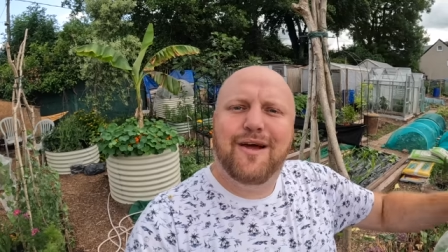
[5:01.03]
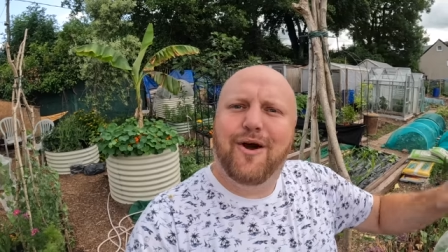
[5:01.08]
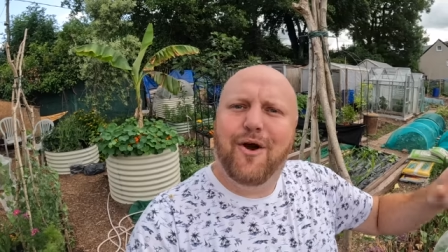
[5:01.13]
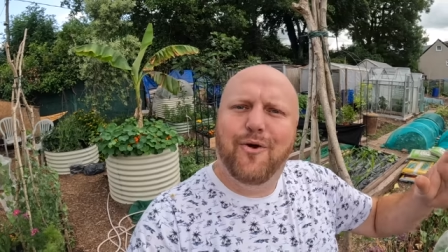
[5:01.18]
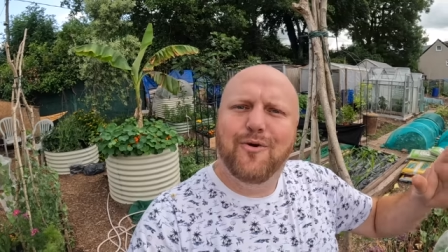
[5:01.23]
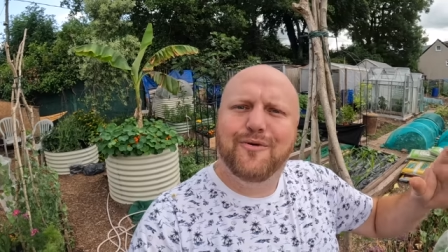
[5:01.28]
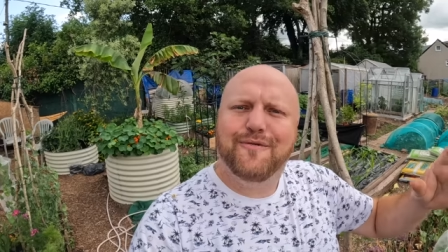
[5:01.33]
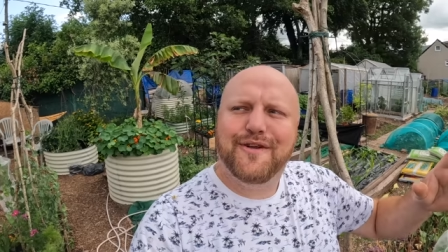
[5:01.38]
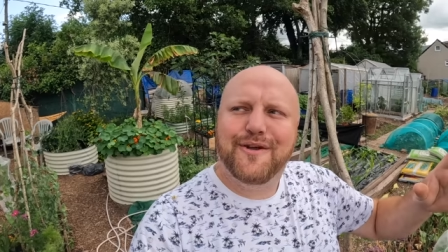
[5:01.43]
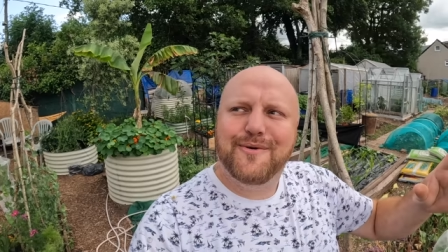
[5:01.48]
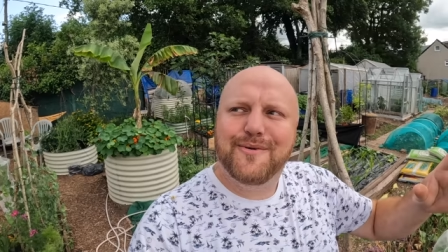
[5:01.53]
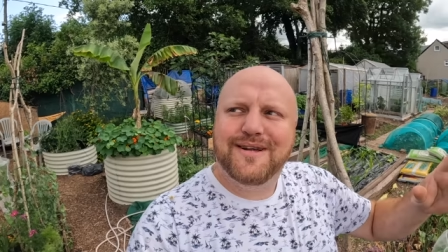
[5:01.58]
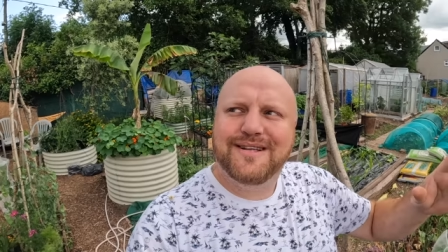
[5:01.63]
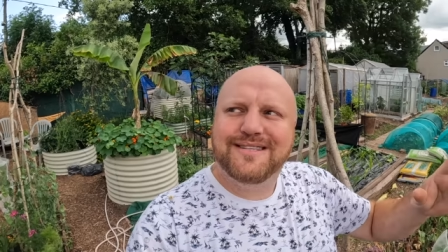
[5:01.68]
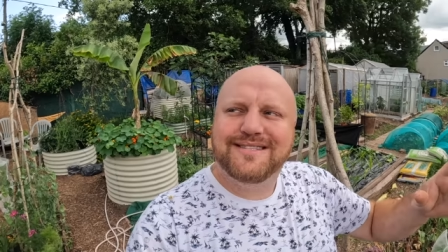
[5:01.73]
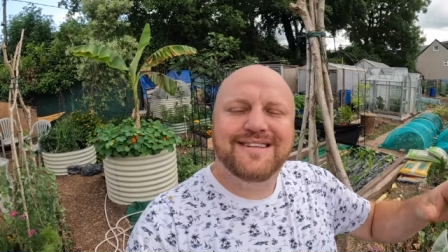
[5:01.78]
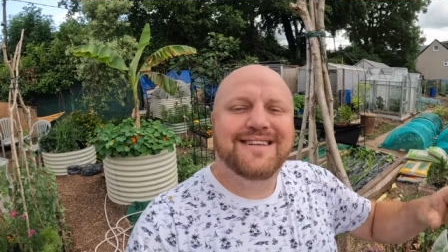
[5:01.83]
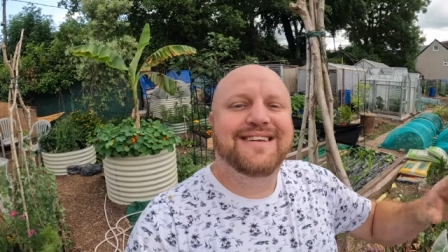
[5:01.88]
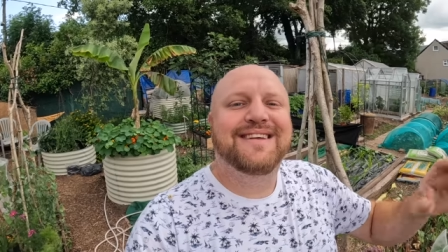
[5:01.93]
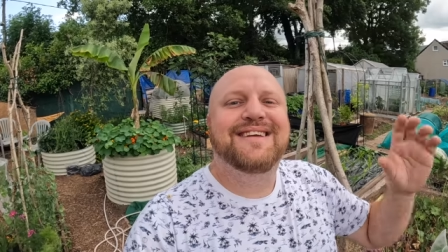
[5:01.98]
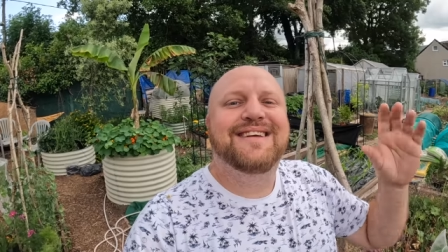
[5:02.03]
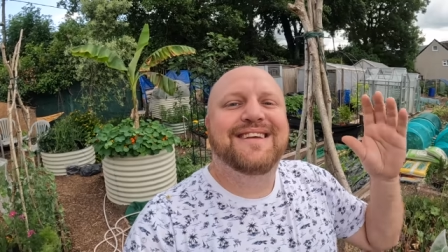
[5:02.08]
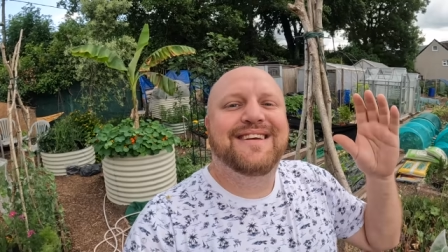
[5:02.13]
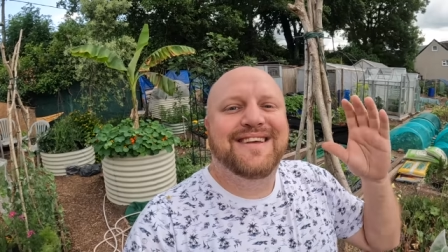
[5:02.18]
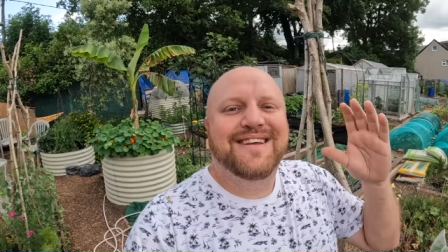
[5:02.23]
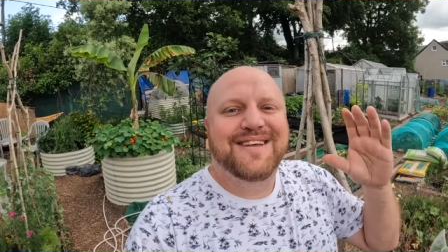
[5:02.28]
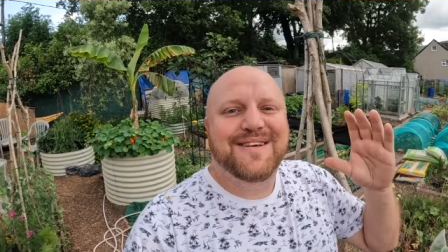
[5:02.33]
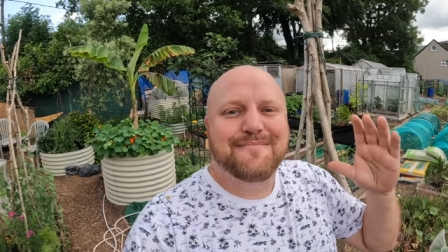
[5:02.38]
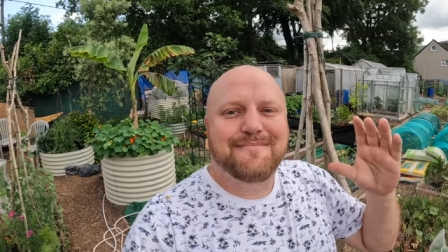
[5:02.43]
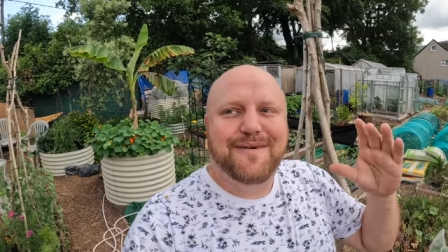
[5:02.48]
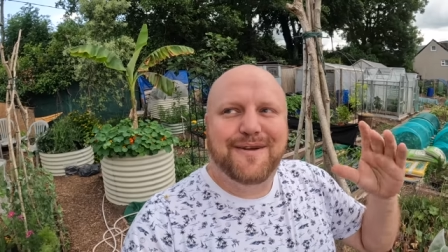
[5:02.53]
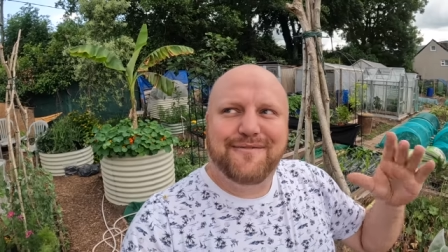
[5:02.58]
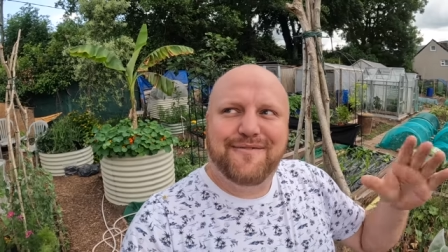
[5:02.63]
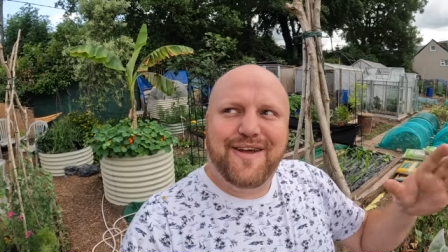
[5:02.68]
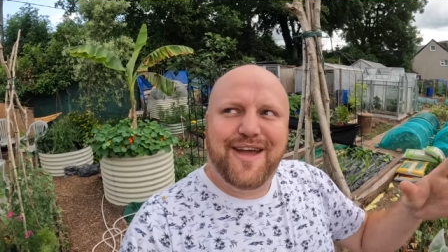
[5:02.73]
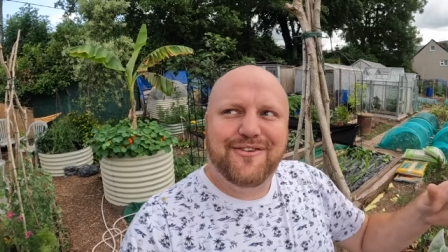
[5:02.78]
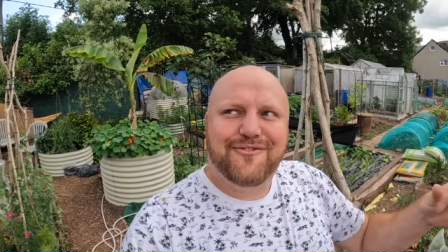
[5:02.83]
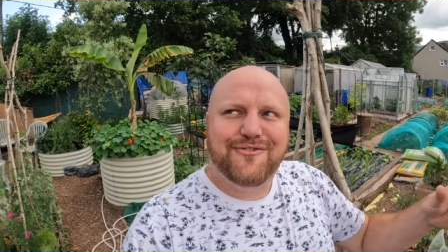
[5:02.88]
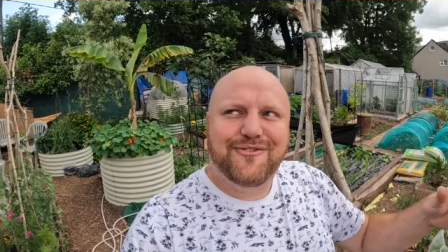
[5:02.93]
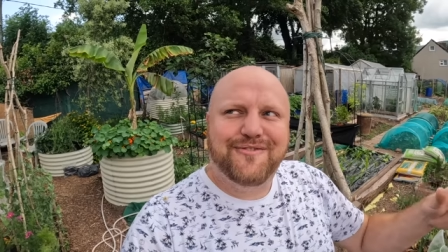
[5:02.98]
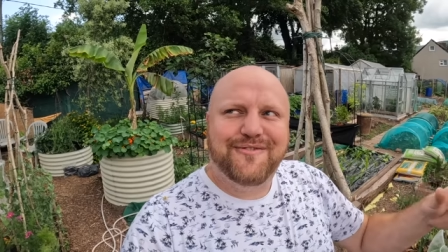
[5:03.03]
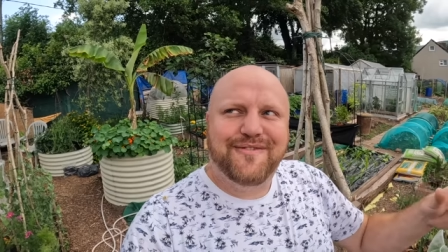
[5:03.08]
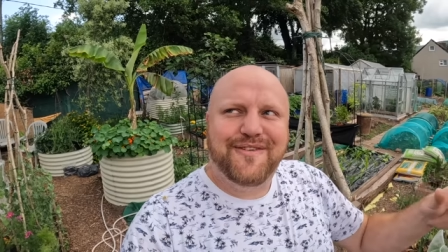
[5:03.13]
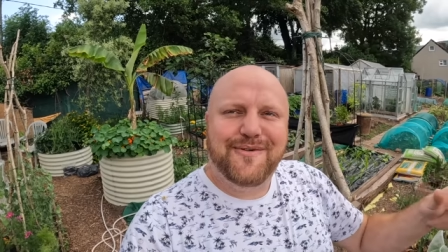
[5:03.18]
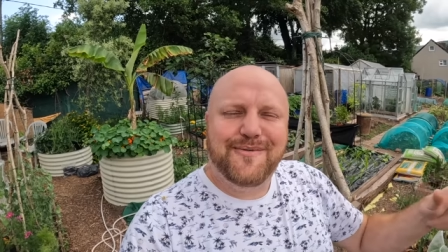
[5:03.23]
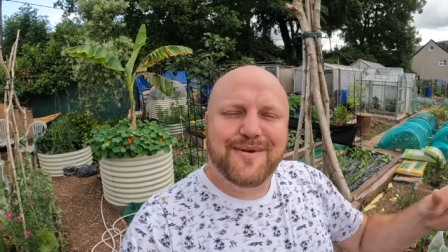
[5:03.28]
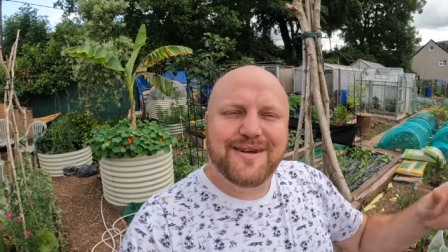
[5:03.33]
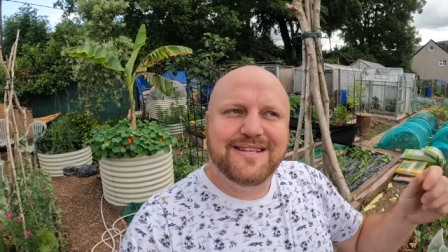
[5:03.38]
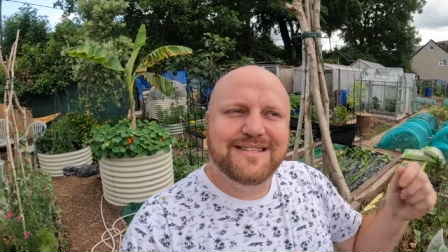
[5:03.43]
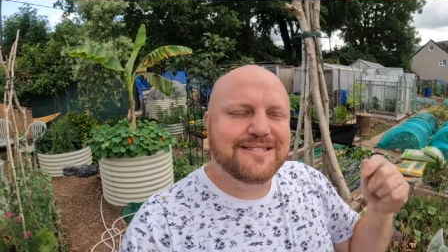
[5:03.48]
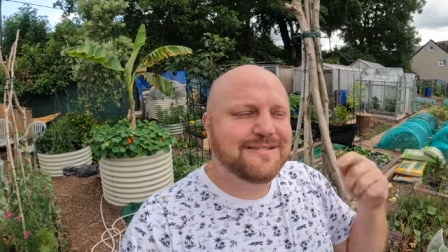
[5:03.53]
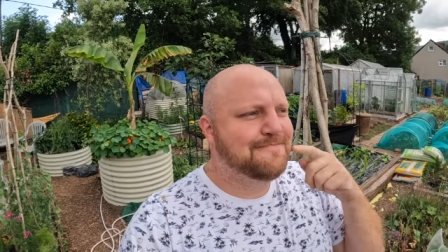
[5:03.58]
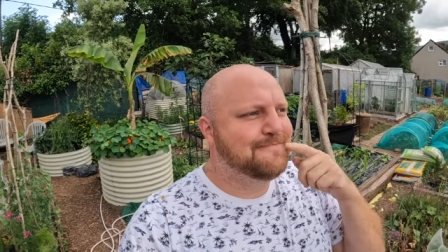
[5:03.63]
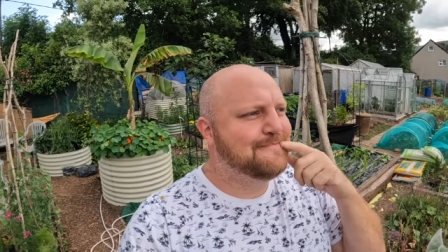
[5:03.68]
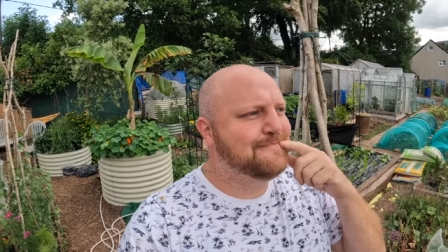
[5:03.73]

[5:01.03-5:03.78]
old viewers, my veteran viewers,